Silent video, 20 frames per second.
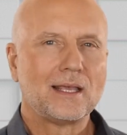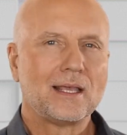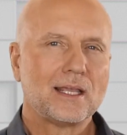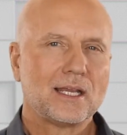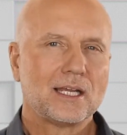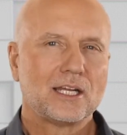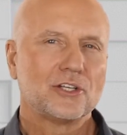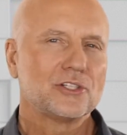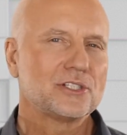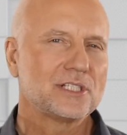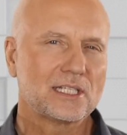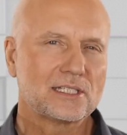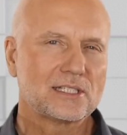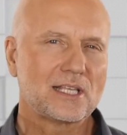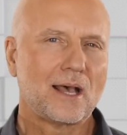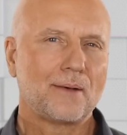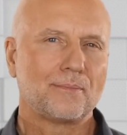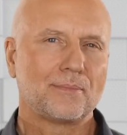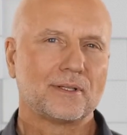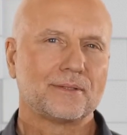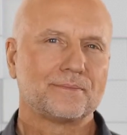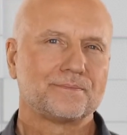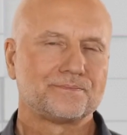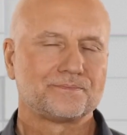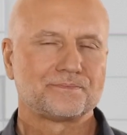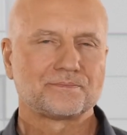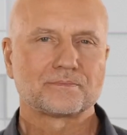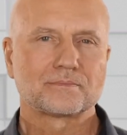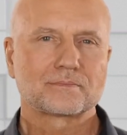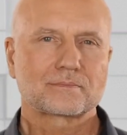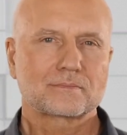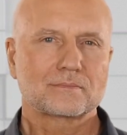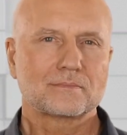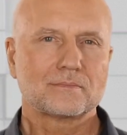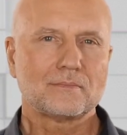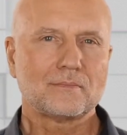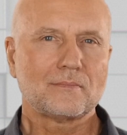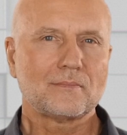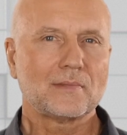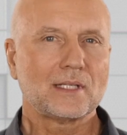Here's an example.
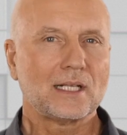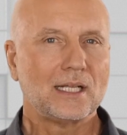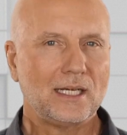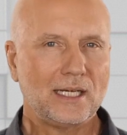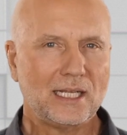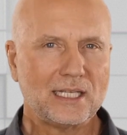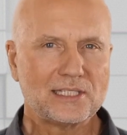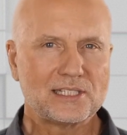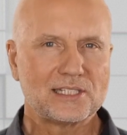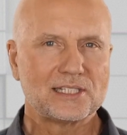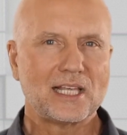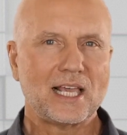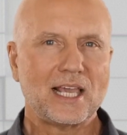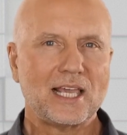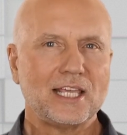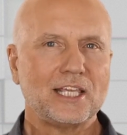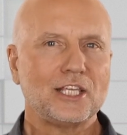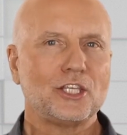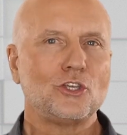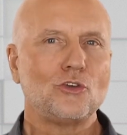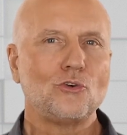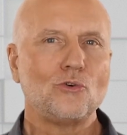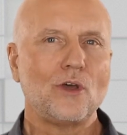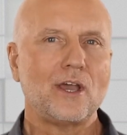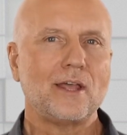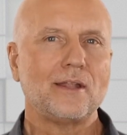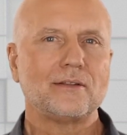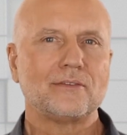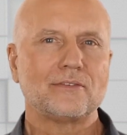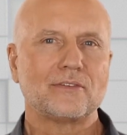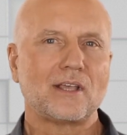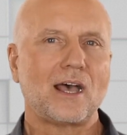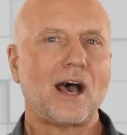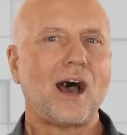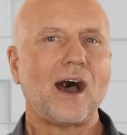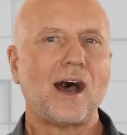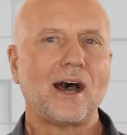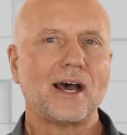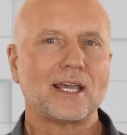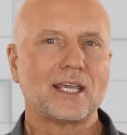Let's say you and
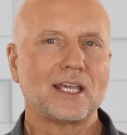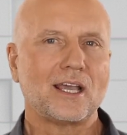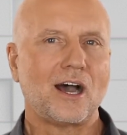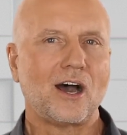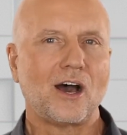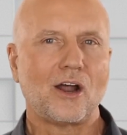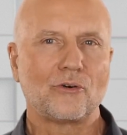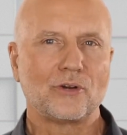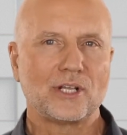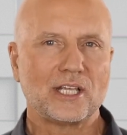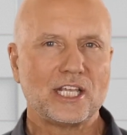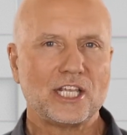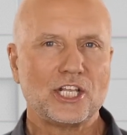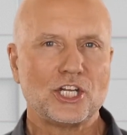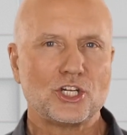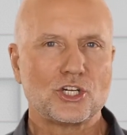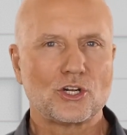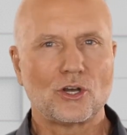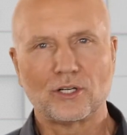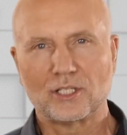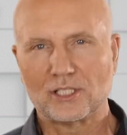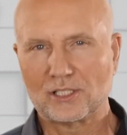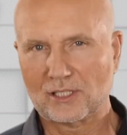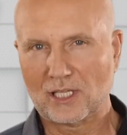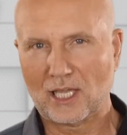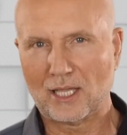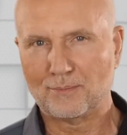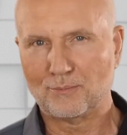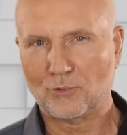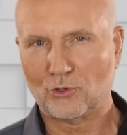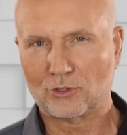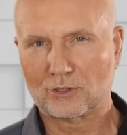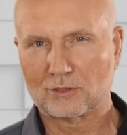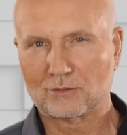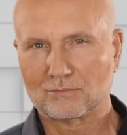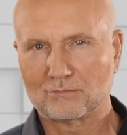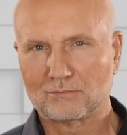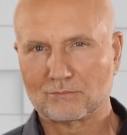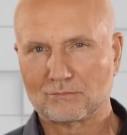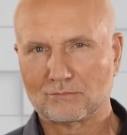I are each on a skateboard.
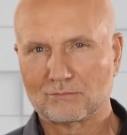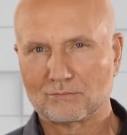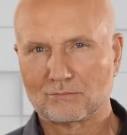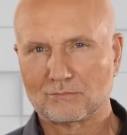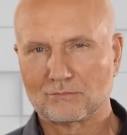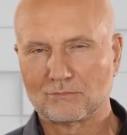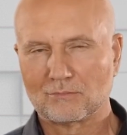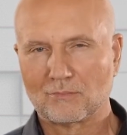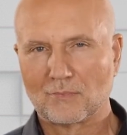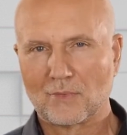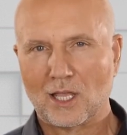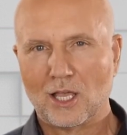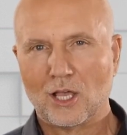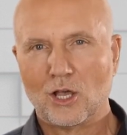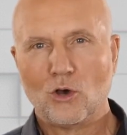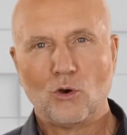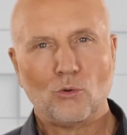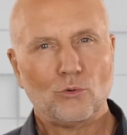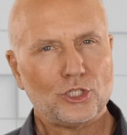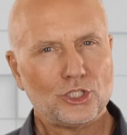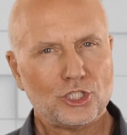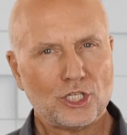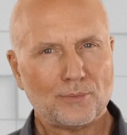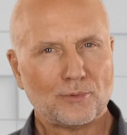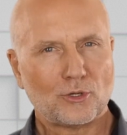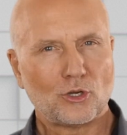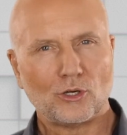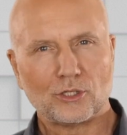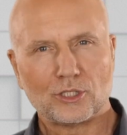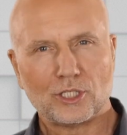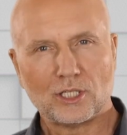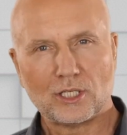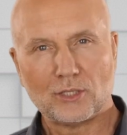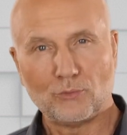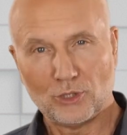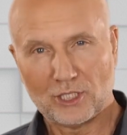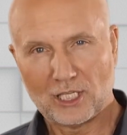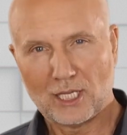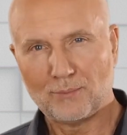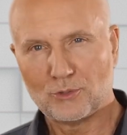
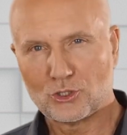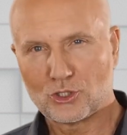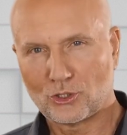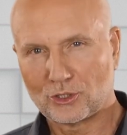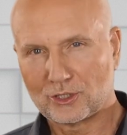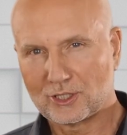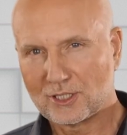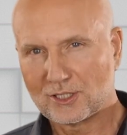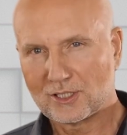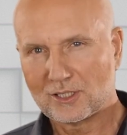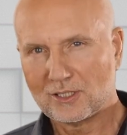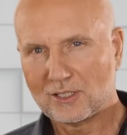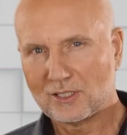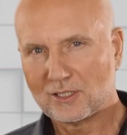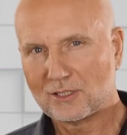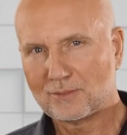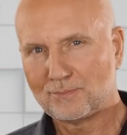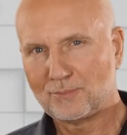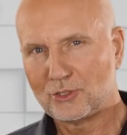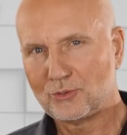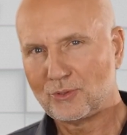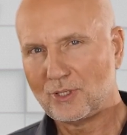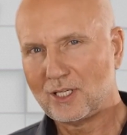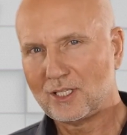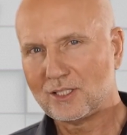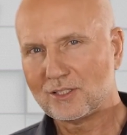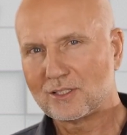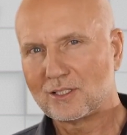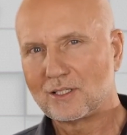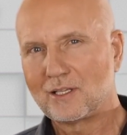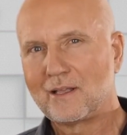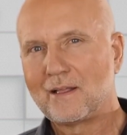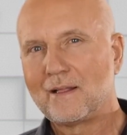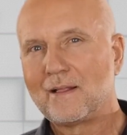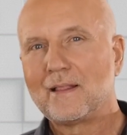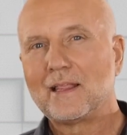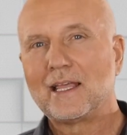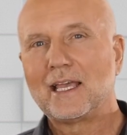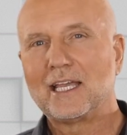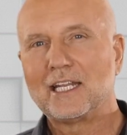We keep a short distance between us,
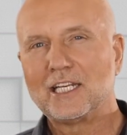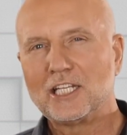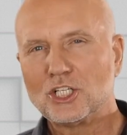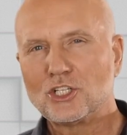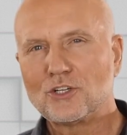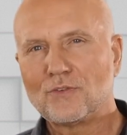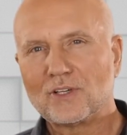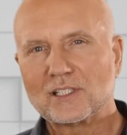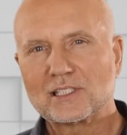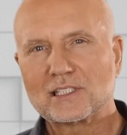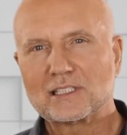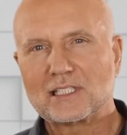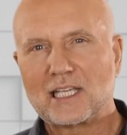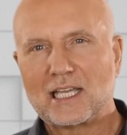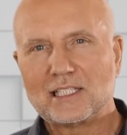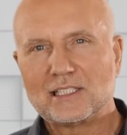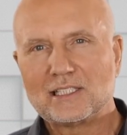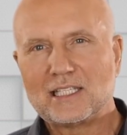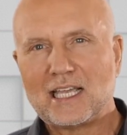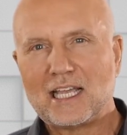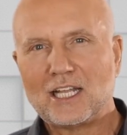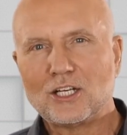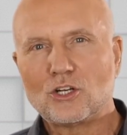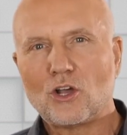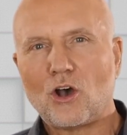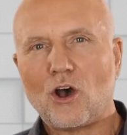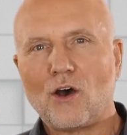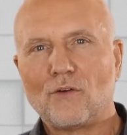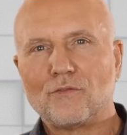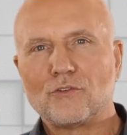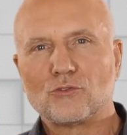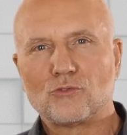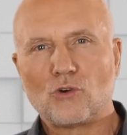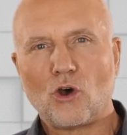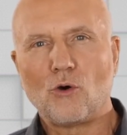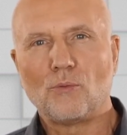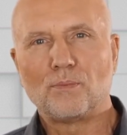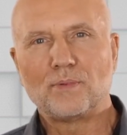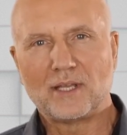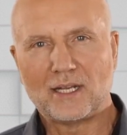and each of us takes the end of a
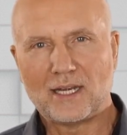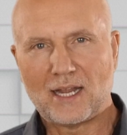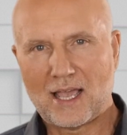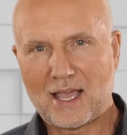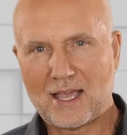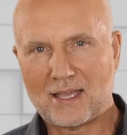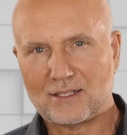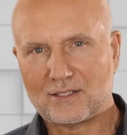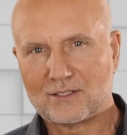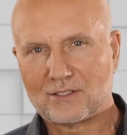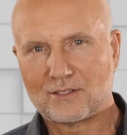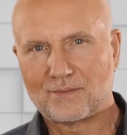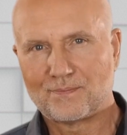rope in hand.